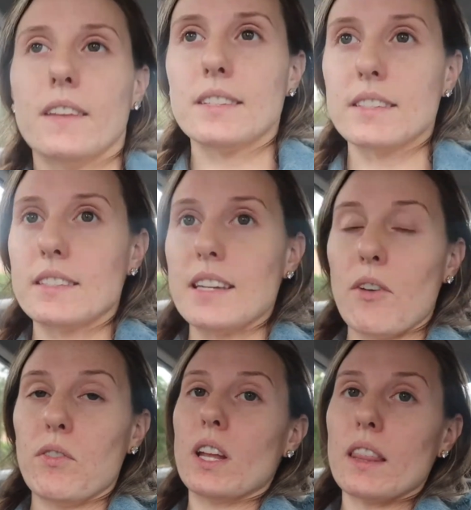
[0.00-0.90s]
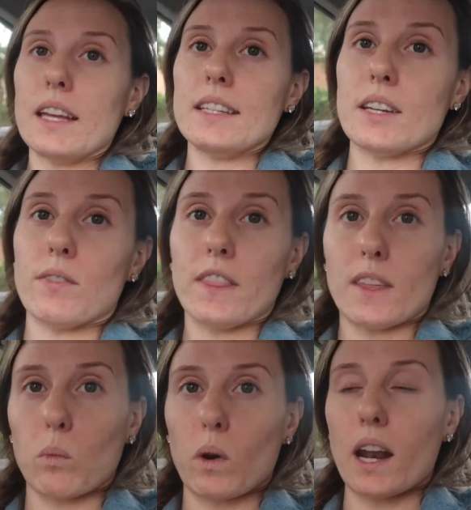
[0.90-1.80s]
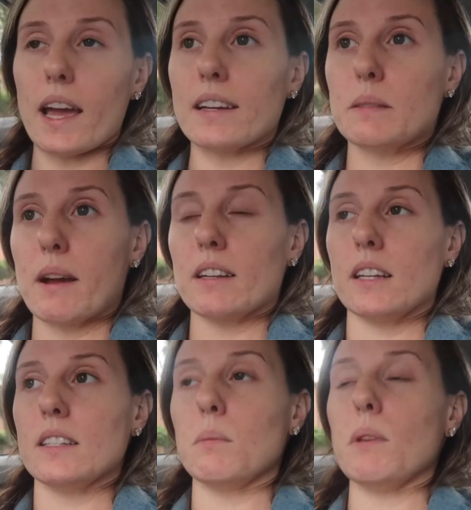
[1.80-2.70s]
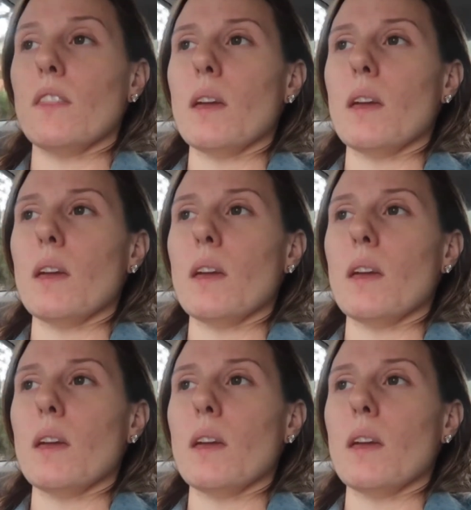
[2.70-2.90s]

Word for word: This is definitely different than what I expected it to be.